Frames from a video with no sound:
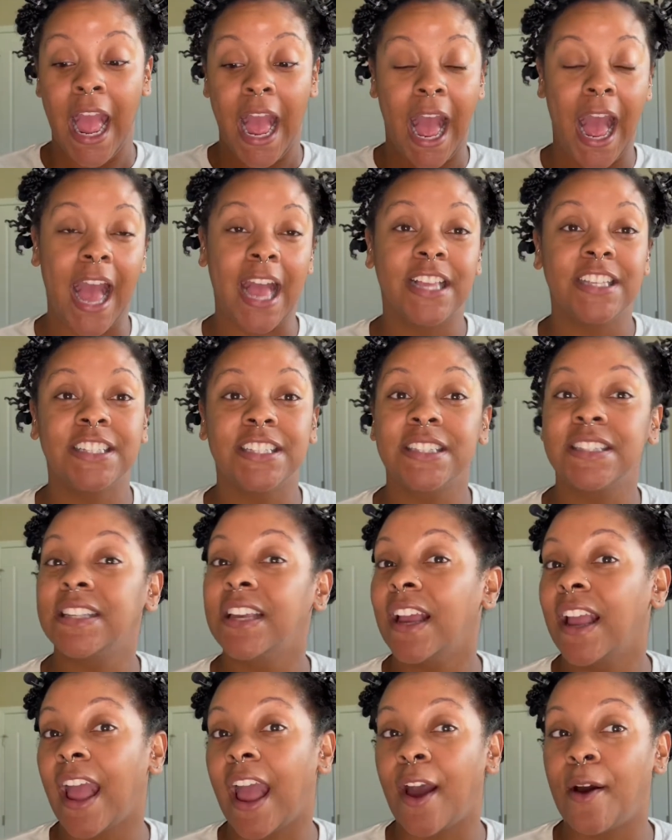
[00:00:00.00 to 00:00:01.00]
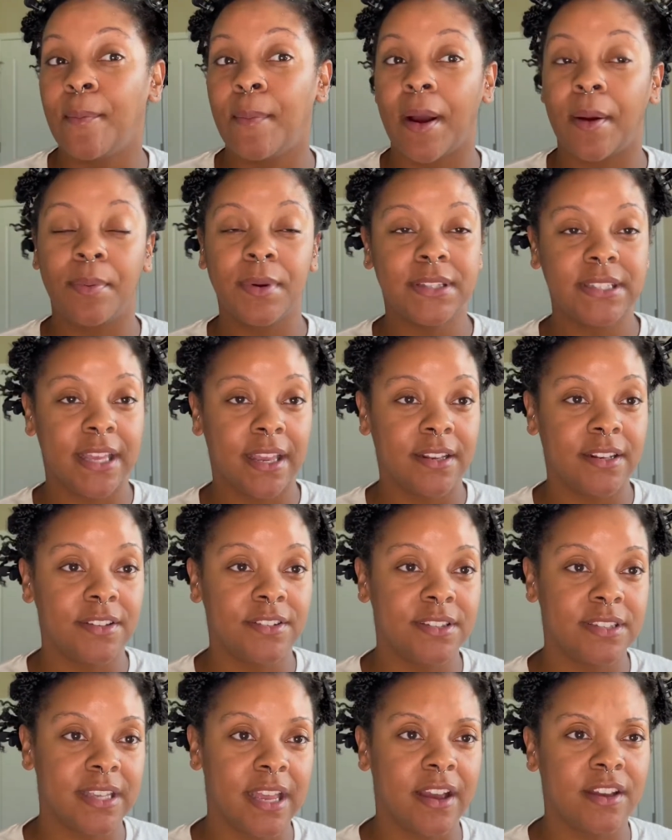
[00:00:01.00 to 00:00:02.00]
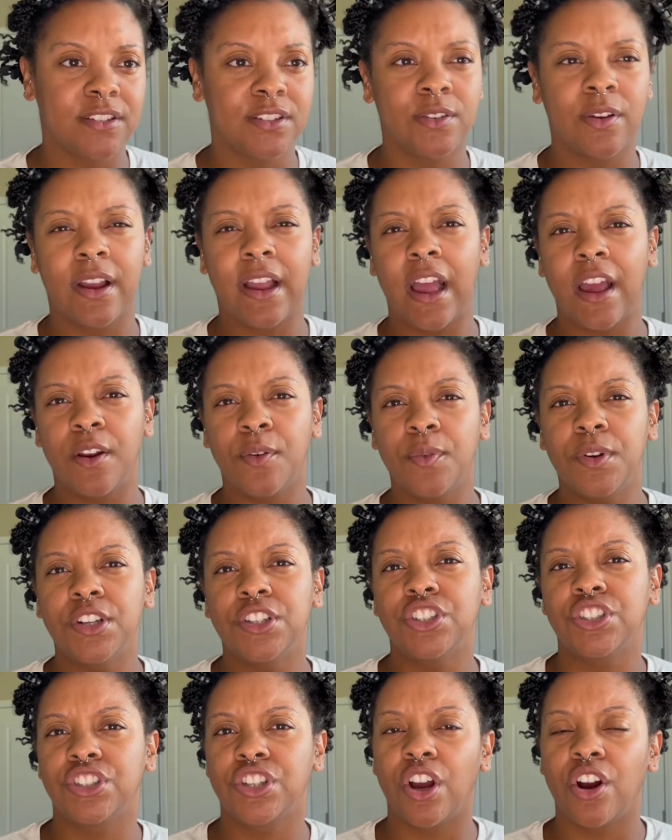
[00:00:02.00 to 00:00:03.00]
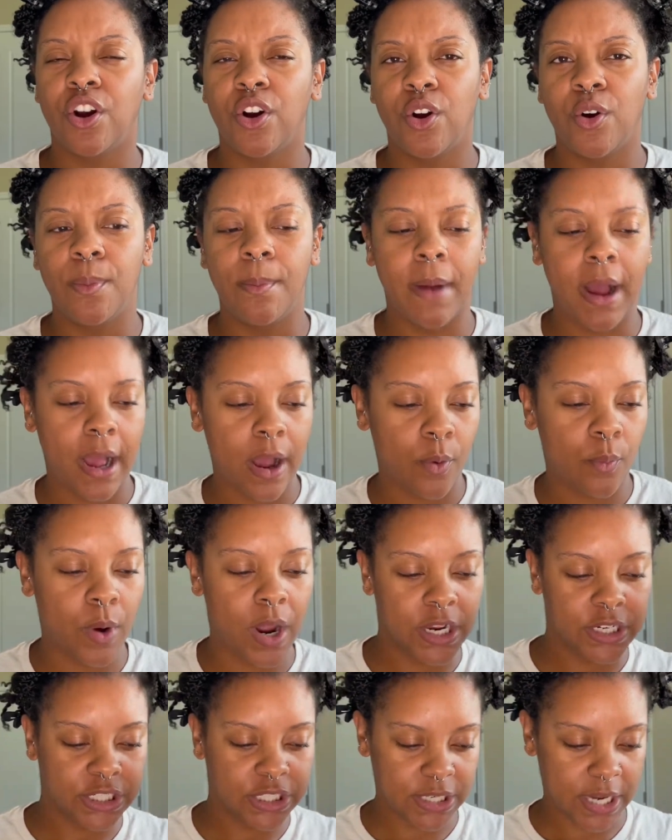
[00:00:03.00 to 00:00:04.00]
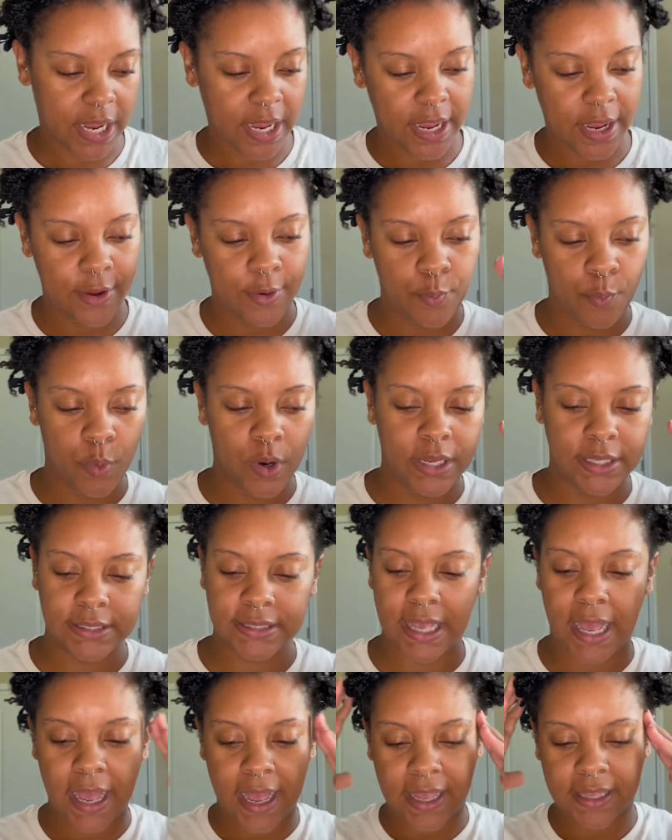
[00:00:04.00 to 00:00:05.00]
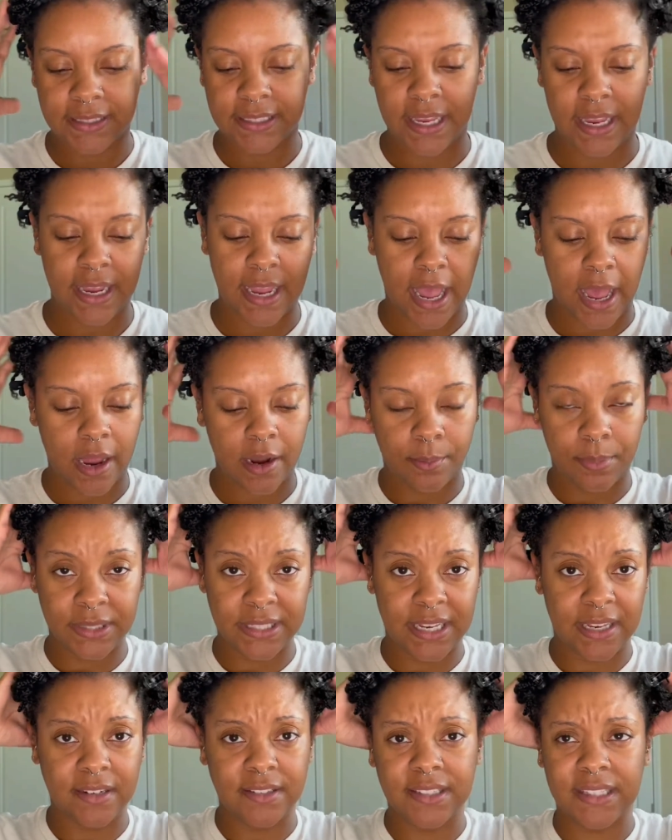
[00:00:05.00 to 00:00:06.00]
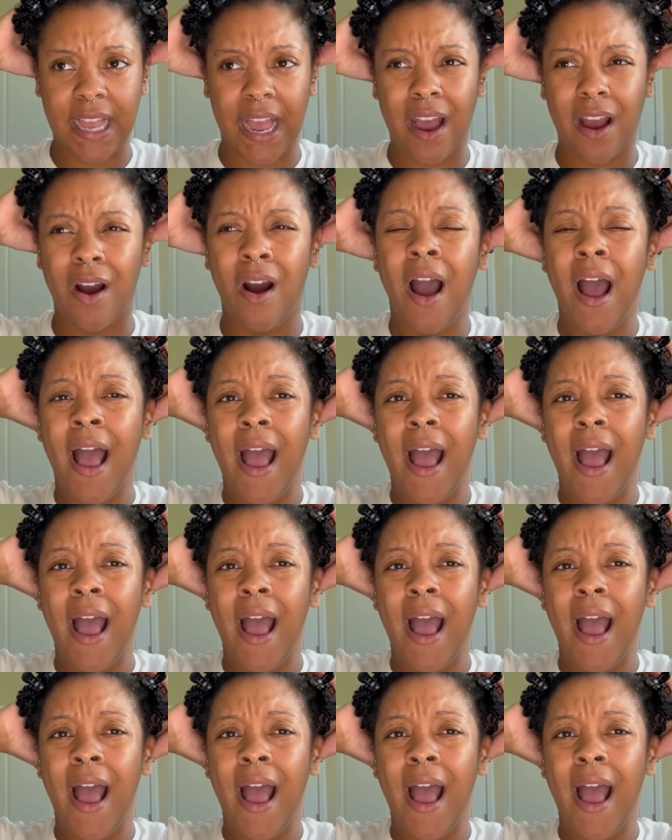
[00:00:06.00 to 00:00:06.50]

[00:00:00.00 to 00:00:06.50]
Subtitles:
I just took out my protective style, so I kind of want to show my wash day once I take out a protective style.